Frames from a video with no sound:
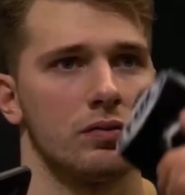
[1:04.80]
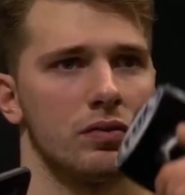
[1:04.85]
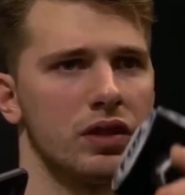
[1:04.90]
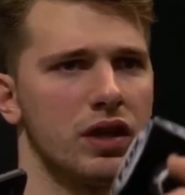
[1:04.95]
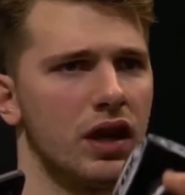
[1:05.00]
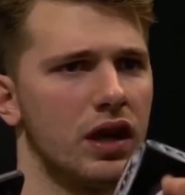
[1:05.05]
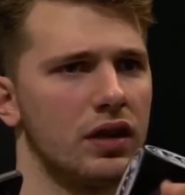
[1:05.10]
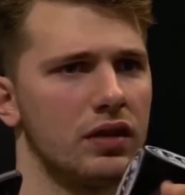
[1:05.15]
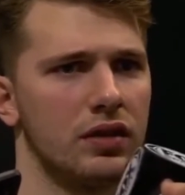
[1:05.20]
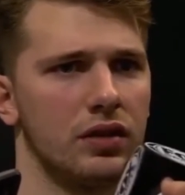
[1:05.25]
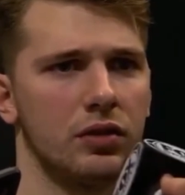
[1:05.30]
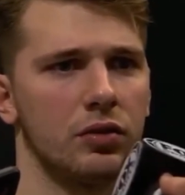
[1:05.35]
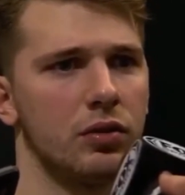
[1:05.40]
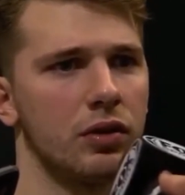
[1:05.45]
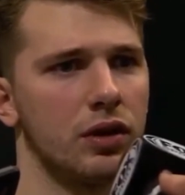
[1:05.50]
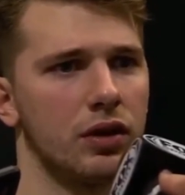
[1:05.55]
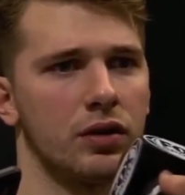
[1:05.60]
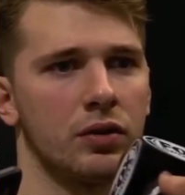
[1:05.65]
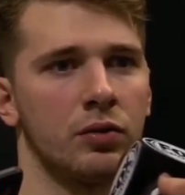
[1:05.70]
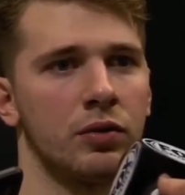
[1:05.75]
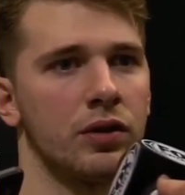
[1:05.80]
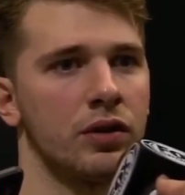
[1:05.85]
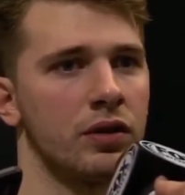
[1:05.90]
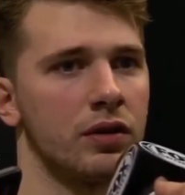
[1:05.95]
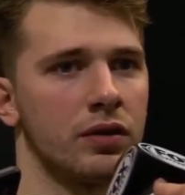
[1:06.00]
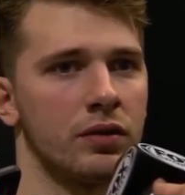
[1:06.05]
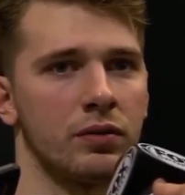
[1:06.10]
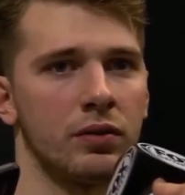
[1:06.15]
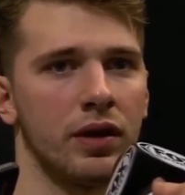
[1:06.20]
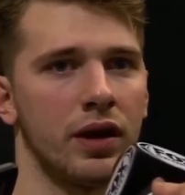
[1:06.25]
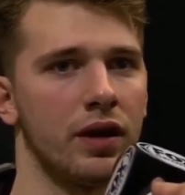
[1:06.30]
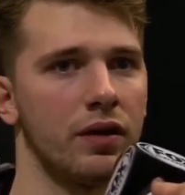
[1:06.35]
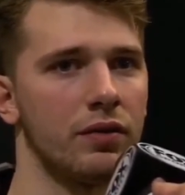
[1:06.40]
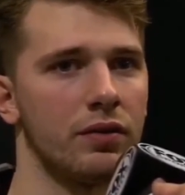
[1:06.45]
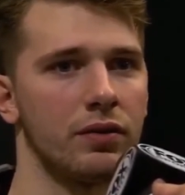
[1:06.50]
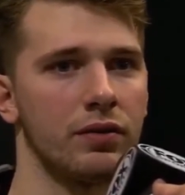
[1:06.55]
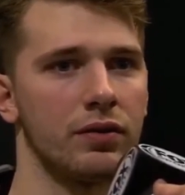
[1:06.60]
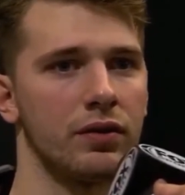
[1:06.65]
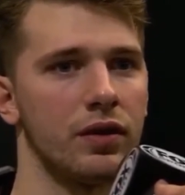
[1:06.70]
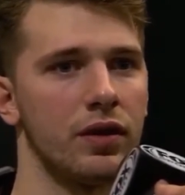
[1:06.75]
Yeah, I think we're gonna win. We have,
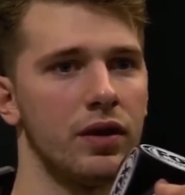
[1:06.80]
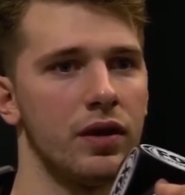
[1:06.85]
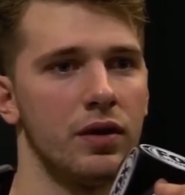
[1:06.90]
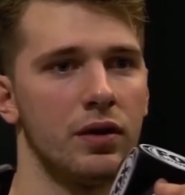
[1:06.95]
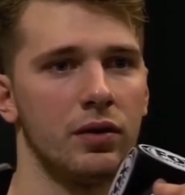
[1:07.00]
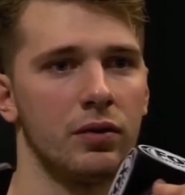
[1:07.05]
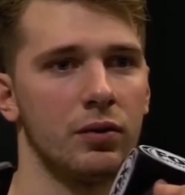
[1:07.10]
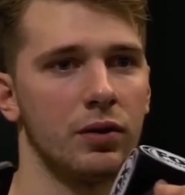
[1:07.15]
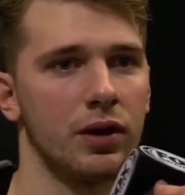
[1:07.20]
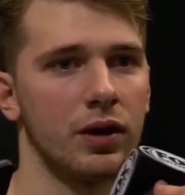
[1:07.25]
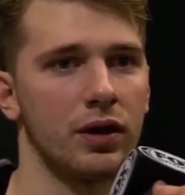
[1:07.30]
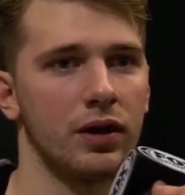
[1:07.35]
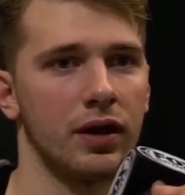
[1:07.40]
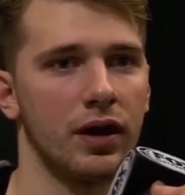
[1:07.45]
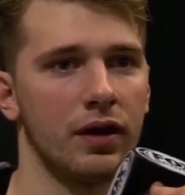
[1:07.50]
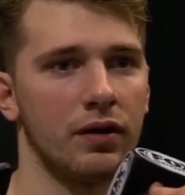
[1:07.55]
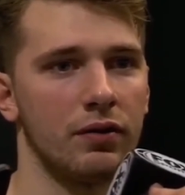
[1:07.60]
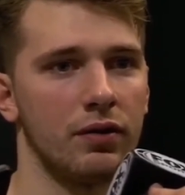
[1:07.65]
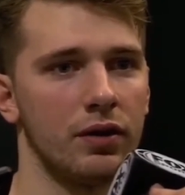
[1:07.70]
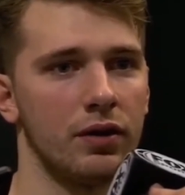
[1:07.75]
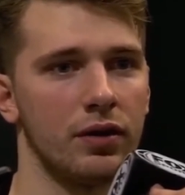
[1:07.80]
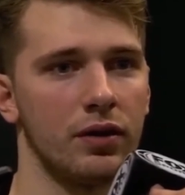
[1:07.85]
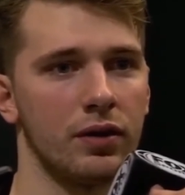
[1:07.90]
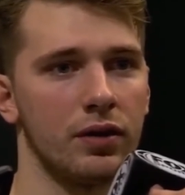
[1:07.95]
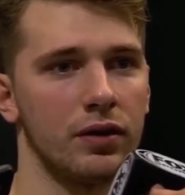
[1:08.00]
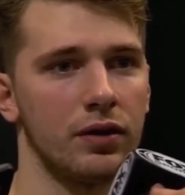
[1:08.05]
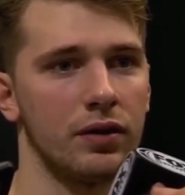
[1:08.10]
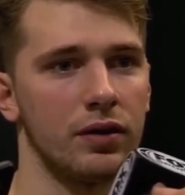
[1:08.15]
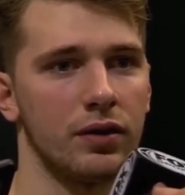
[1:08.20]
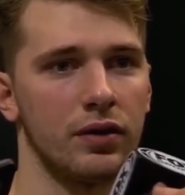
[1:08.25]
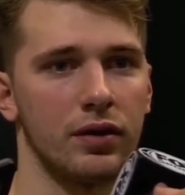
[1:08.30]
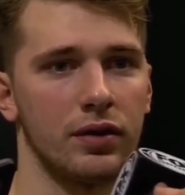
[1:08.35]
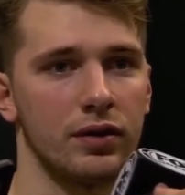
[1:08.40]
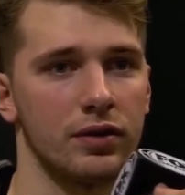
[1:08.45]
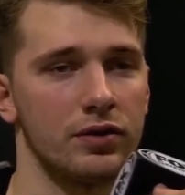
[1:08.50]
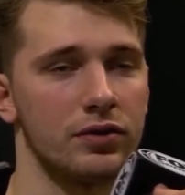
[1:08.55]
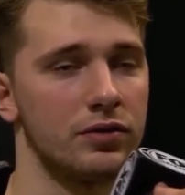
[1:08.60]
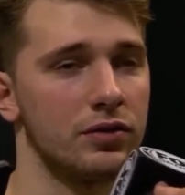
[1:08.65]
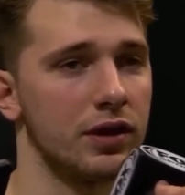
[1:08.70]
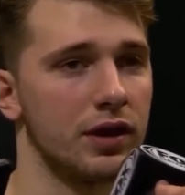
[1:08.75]
we're gonna have a,
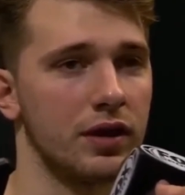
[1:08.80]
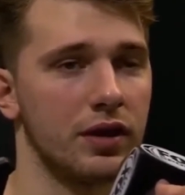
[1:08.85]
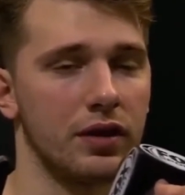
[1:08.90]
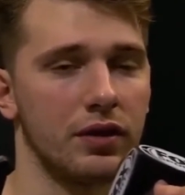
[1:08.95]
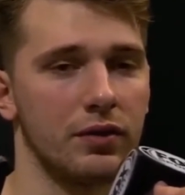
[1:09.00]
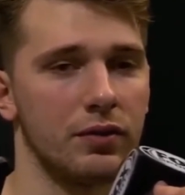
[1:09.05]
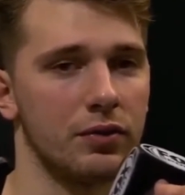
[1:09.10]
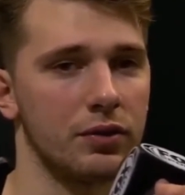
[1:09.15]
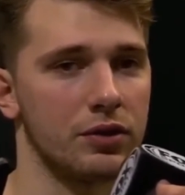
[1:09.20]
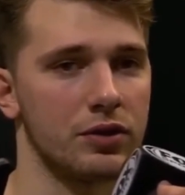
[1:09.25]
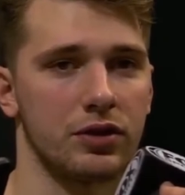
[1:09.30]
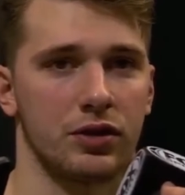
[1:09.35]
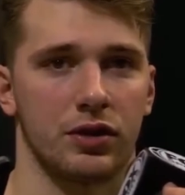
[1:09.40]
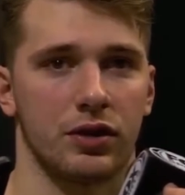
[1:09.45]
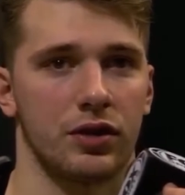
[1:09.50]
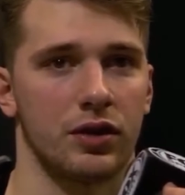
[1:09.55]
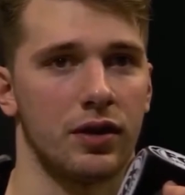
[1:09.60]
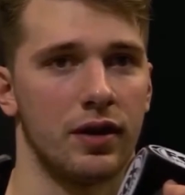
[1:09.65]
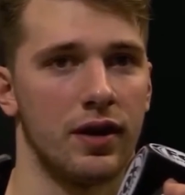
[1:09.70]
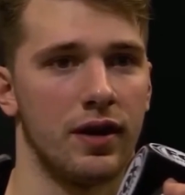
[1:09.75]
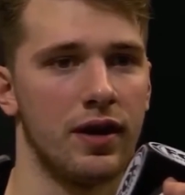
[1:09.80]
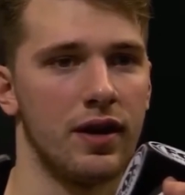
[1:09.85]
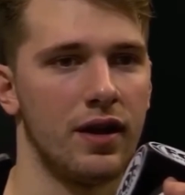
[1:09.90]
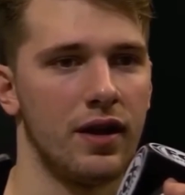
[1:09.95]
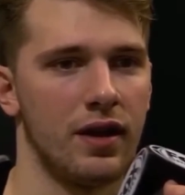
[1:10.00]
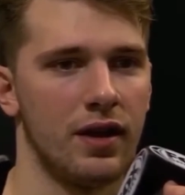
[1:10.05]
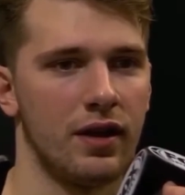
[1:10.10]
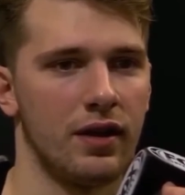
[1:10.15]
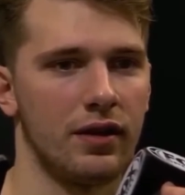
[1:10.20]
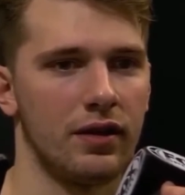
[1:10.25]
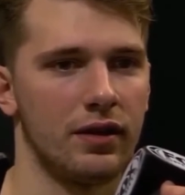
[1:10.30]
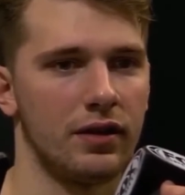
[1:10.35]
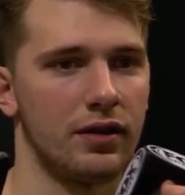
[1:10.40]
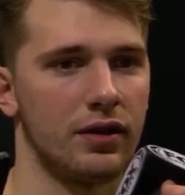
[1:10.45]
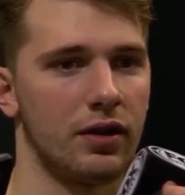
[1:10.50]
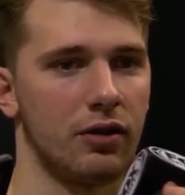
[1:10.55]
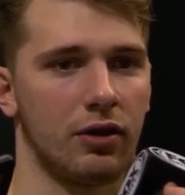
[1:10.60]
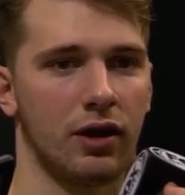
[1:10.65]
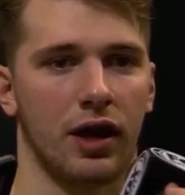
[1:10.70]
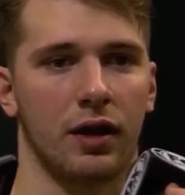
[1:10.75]
a streak for sure.
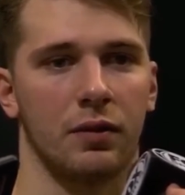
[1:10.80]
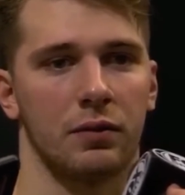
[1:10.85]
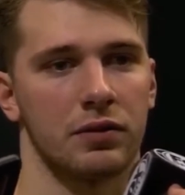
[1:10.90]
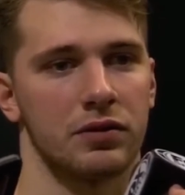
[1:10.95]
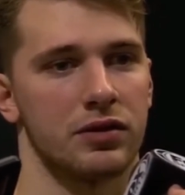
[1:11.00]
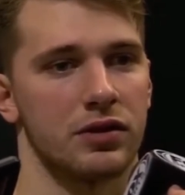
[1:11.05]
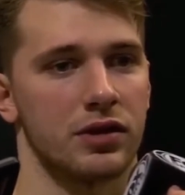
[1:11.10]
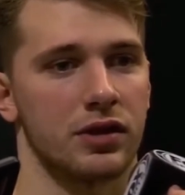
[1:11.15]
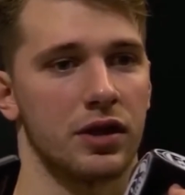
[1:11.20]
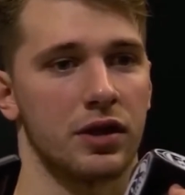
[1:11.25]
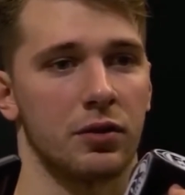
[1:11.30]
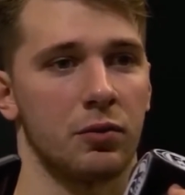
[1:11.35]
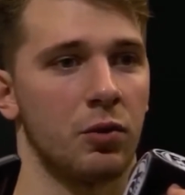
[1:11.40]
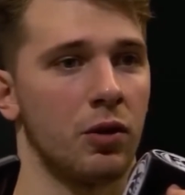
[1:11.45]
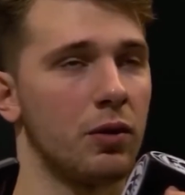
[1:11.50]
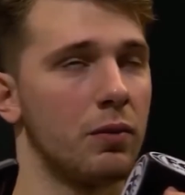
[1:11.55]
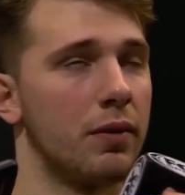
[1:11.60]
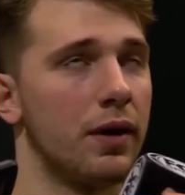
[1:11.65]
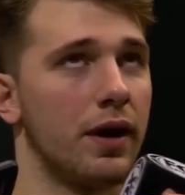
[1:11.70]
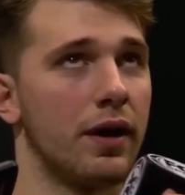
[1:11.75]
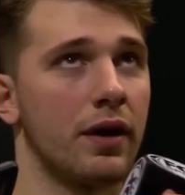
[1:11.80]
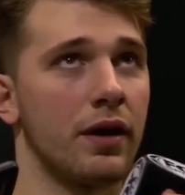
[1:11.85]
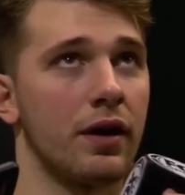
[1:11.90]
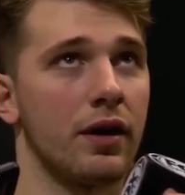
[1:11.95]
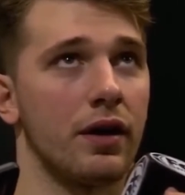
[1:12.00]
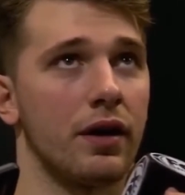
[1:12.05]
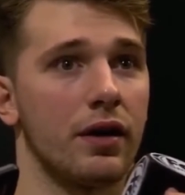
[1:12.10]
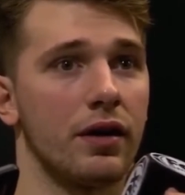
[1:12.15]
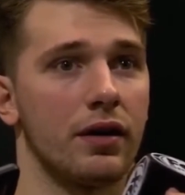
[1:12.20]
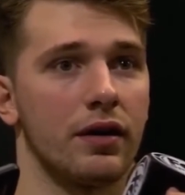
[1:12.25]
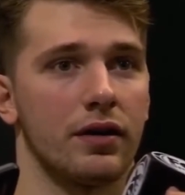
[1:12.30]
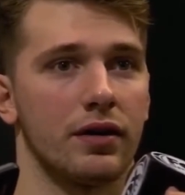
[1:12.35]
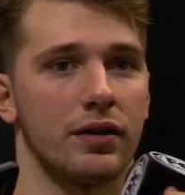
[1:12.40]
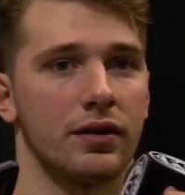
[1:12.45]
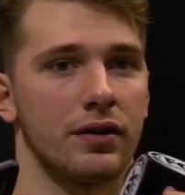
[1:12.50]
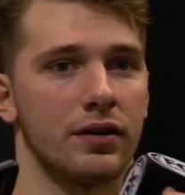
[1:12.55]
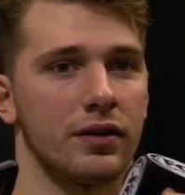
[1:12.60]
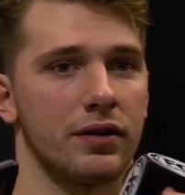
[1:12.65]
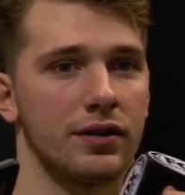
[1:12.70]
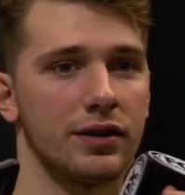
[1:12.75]
Uh, our chemistry is getting way better.
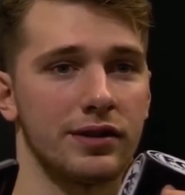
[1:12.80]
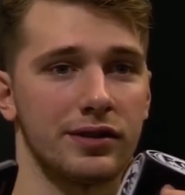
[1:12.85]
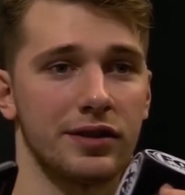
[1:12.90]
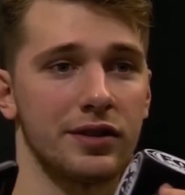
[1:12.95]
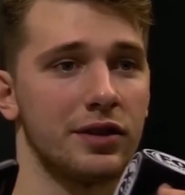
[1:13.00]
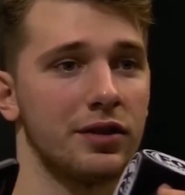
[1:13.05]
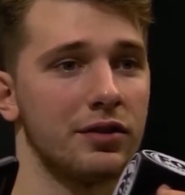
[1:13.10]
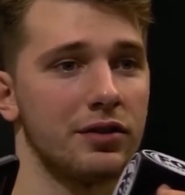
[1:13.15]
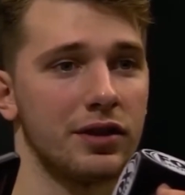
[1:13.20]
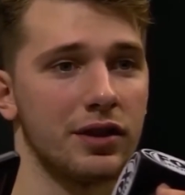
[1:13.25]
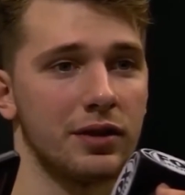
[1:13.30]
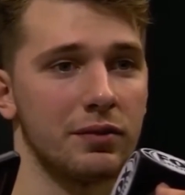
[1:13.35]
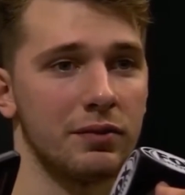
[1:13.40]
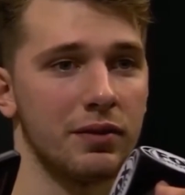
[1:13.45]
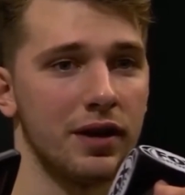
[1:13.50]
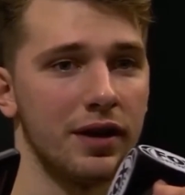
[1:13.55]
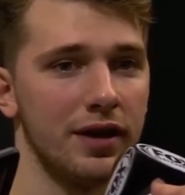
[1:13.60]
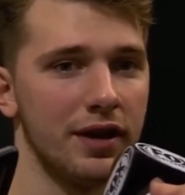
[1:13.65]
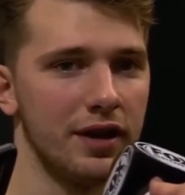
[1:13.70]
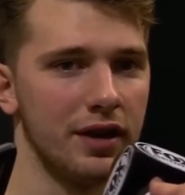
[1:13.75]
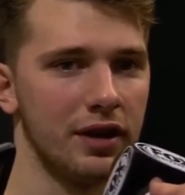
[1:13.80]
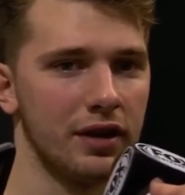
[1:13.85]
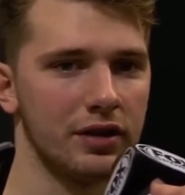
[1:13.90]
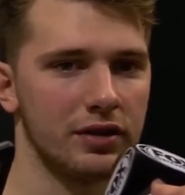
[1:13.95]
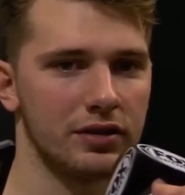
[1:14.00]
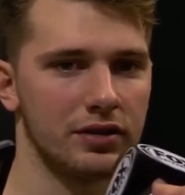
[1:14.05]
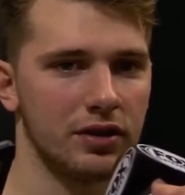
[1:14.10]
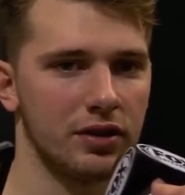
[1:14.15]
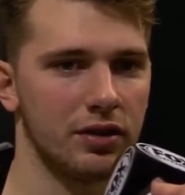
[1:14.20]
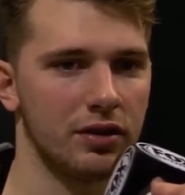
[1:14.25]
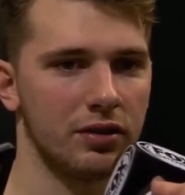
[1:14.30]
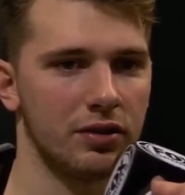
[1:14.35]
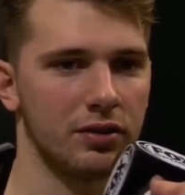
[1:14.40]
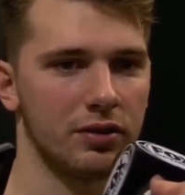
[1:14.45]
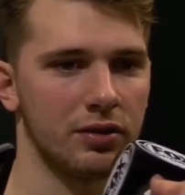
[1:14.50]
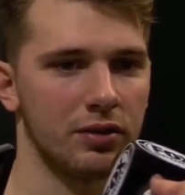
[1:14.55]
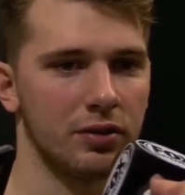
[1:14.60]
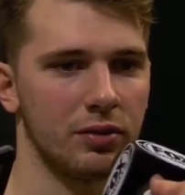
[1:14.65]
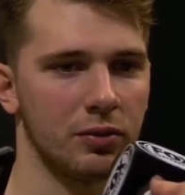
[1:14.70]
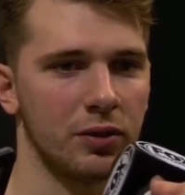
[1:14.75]
Uh, it's a new team, so
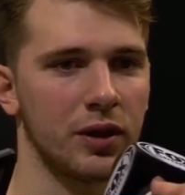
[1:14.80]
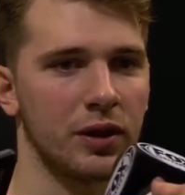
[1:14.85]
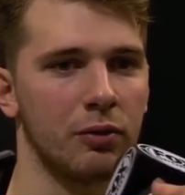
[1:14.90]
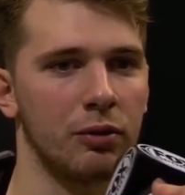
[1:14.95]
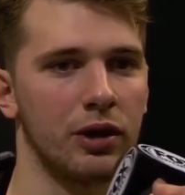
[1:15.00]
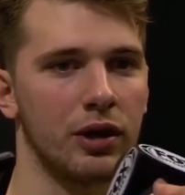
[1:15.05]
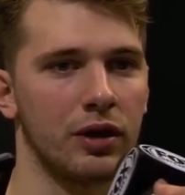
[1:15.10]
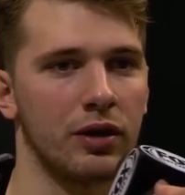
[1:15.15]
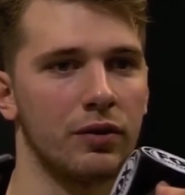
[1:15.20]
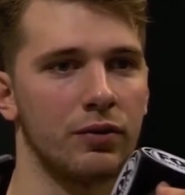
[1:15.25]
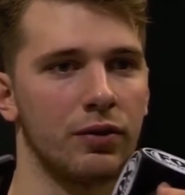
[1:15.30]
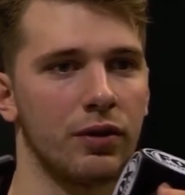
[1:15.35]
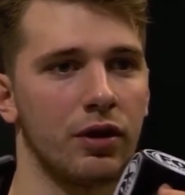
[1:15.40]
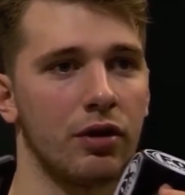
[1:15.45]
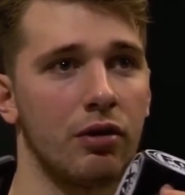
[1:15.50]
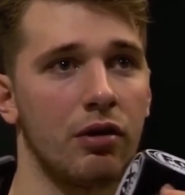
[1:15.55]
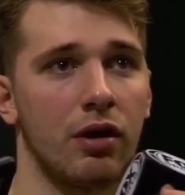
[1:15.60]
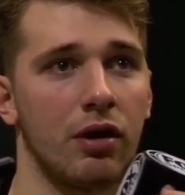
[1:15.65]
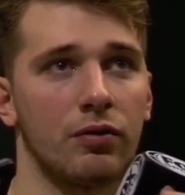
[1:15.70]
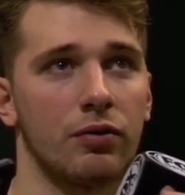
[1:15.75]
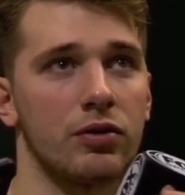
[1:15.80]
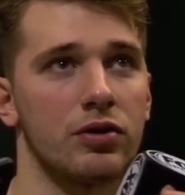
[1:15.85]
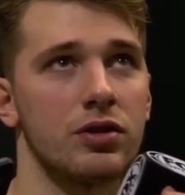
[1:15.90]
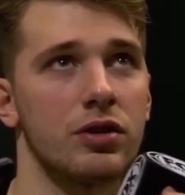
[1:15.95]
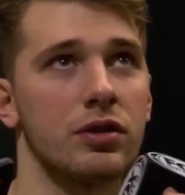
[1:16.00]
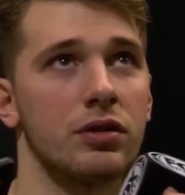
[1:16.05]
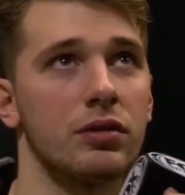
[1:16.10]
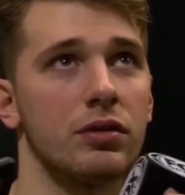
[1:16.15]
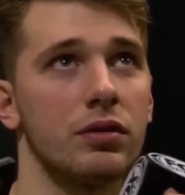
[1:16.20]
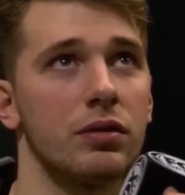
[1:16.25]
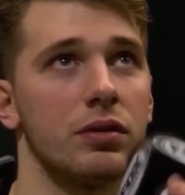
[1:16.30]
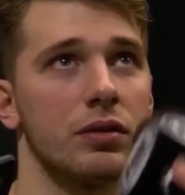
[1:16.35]
we, we're gonna figure it out for sure.